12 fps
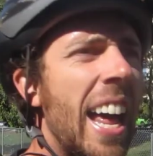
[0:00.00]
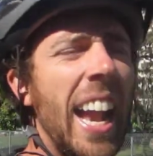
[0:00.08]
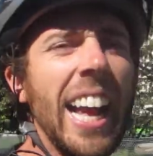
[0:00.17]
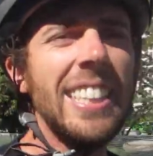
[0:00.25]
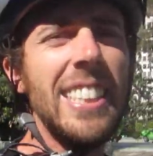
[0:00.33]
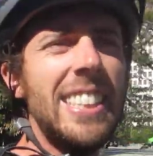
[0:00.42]

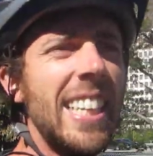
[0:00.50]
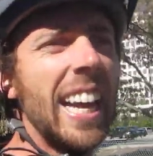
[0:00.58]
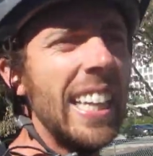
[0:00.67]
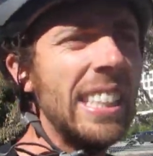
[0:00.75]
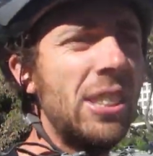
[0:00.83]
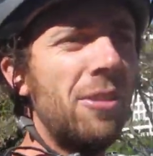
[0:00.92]
That's the
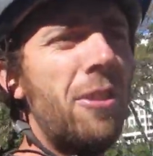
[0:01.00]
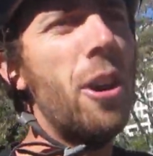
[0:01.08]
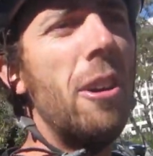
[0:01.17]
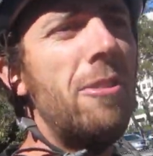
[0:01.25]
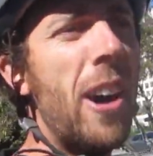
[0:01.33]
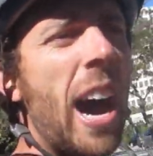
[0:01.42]

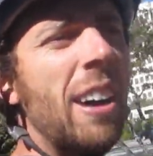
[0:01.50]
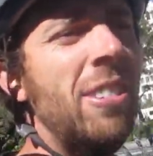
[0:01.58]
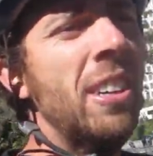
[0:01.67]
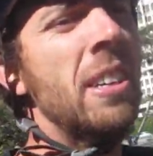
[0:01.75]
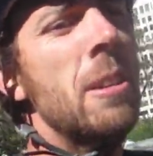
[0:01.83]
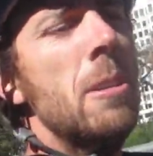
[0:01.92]
405.
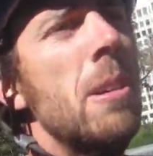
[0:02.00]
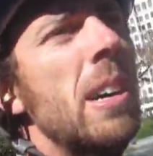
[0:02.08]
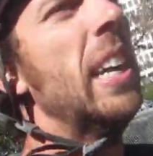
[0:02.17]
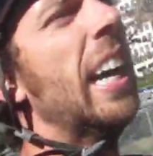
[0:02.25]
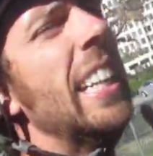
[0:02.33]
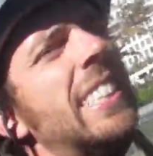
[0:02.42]

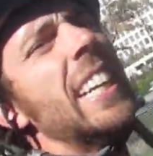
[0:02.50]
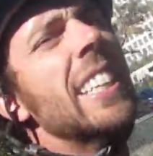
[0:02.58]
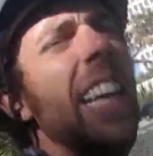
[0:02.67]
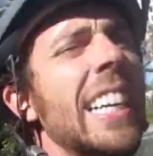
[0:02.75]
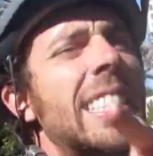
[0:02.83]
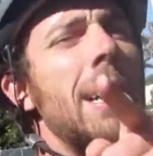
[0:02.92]
Until
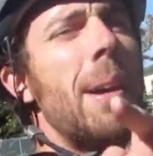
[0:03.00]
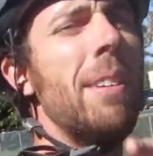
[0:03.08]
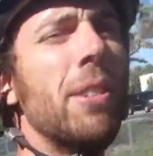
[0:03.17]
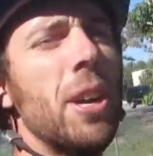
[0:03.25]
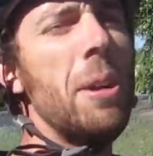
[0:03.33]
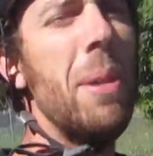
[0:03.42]
next time, have
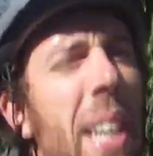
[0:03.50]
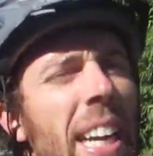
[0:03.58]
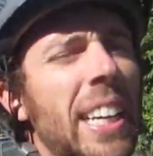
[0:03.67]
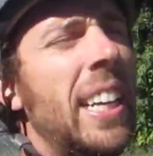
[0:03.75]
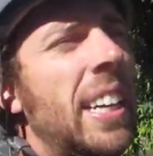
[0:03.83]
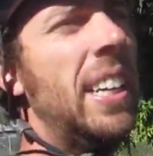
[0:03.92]
a great weekend.